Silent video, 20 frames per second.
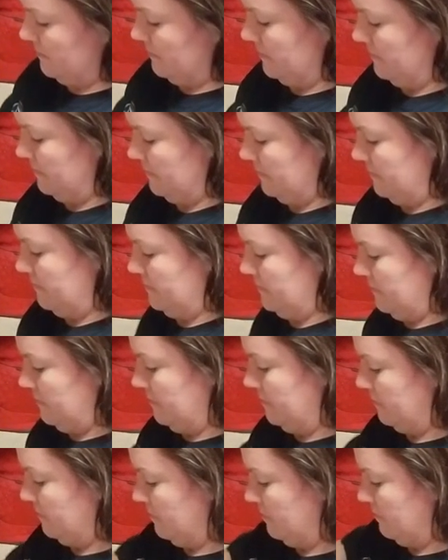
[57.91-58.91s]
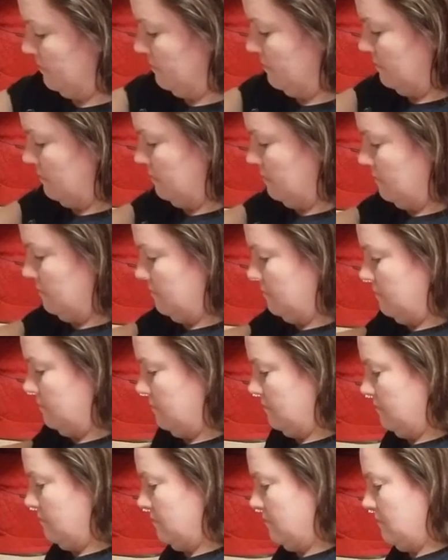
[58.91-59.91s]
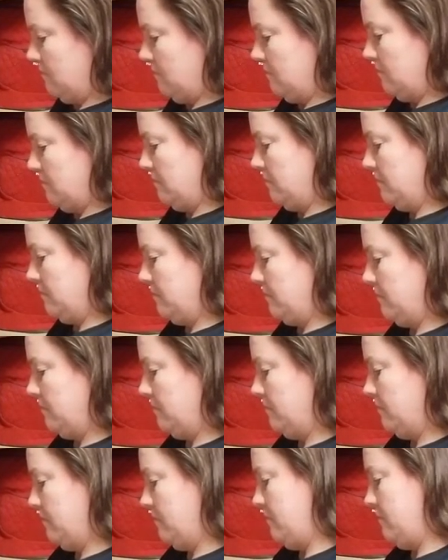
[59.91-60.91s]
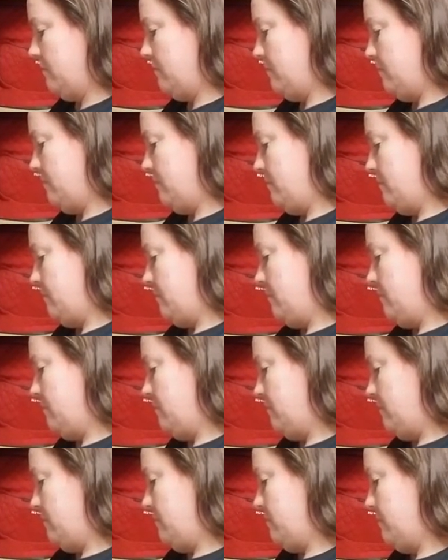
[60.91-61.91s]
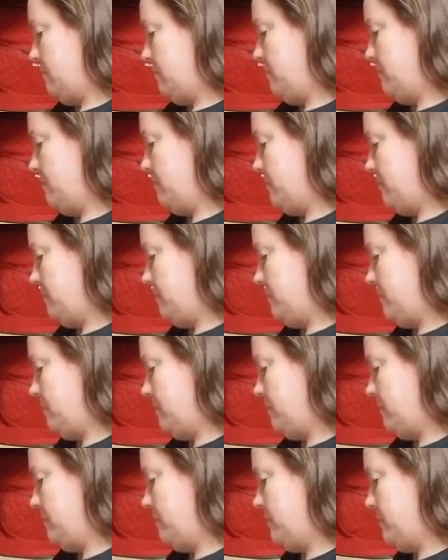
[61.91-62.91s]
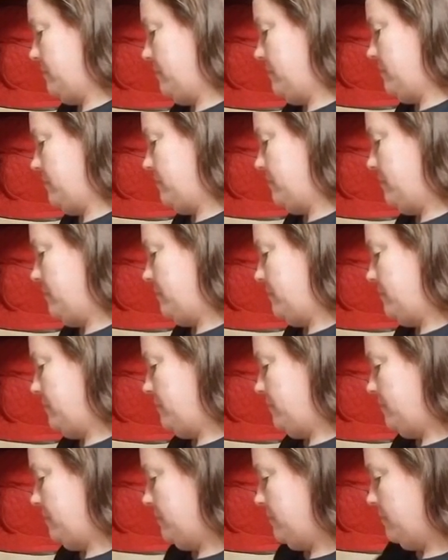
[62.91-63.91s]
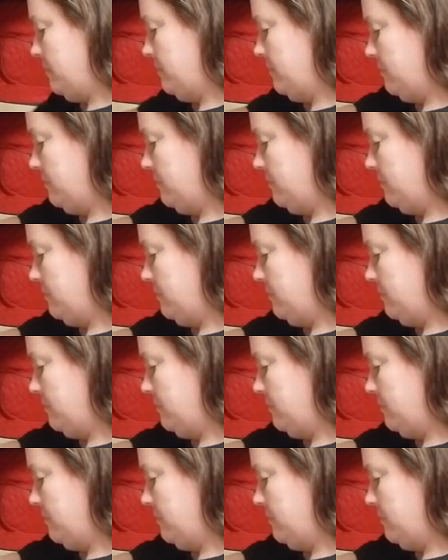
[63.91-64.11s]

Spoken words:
No one is speaking in this clip.